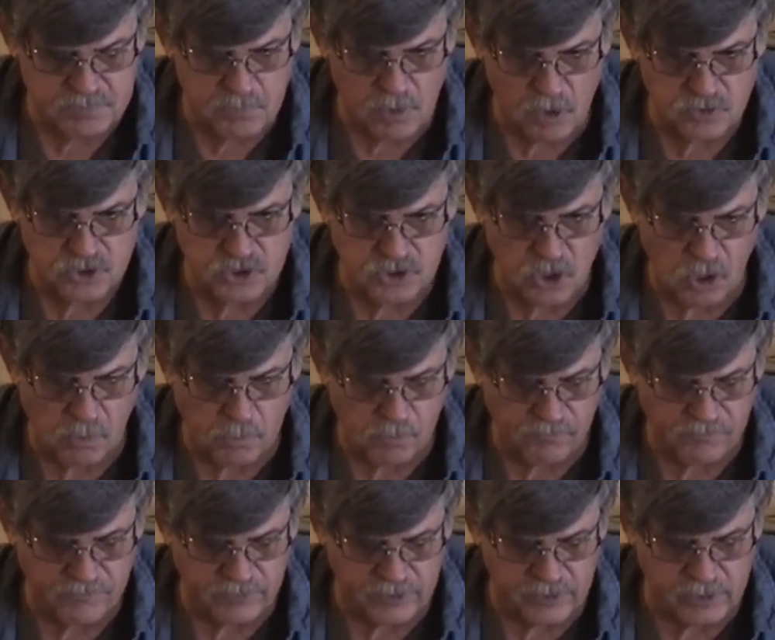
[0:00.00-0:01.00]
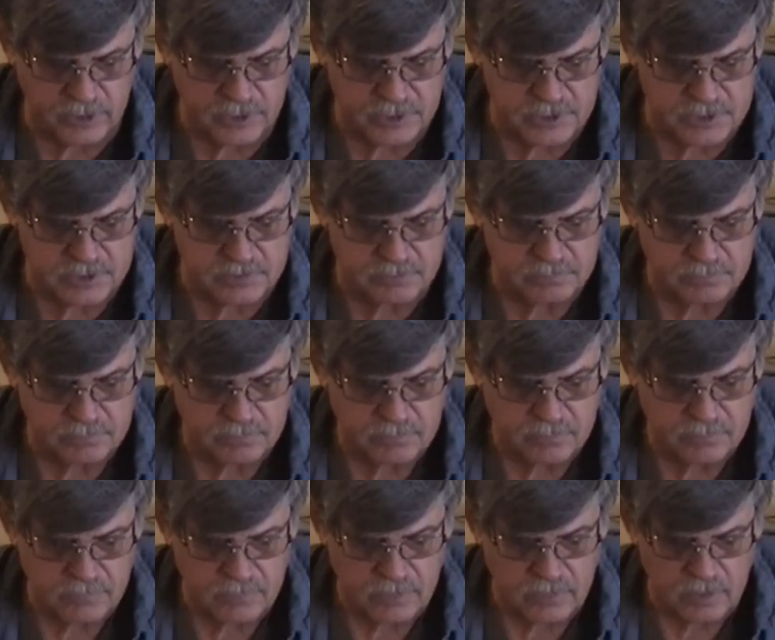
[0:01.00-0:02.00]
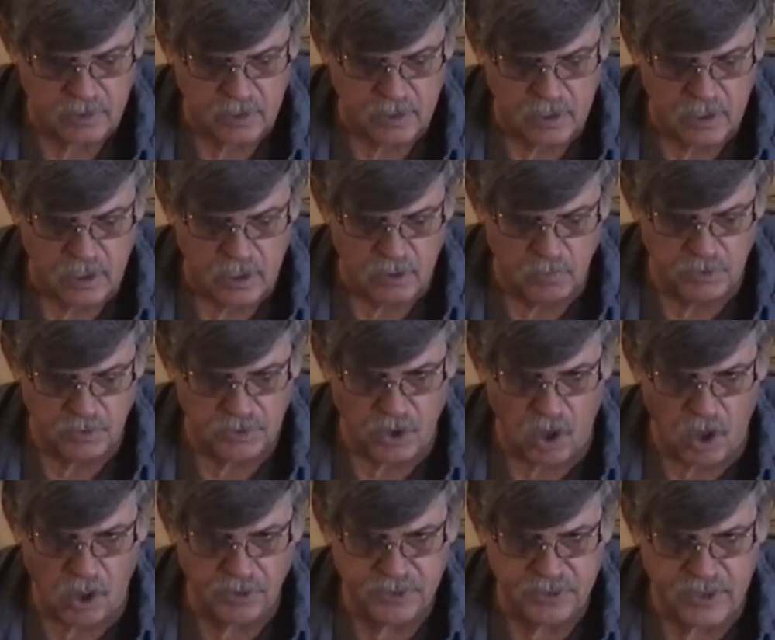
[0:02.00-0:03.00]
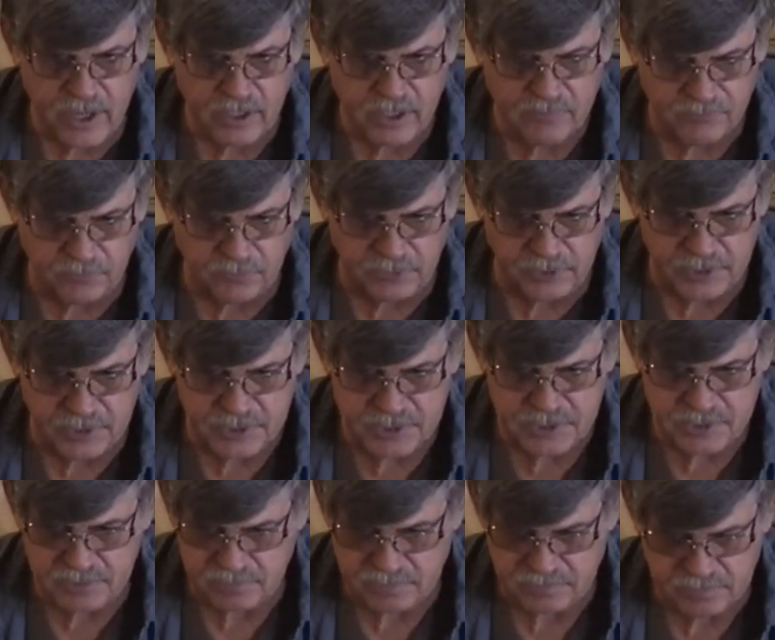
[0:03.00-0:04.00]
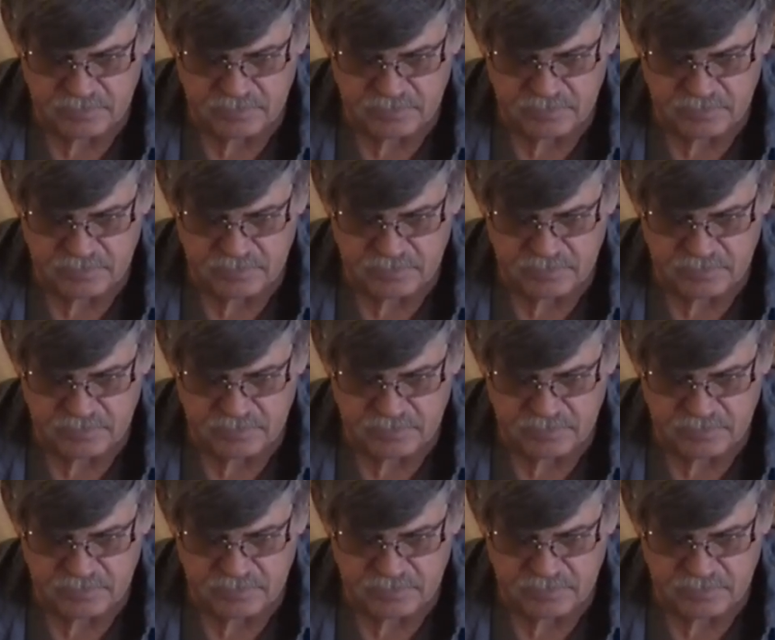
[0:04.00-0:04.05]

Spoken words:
most noble Felix, with all thankfulness.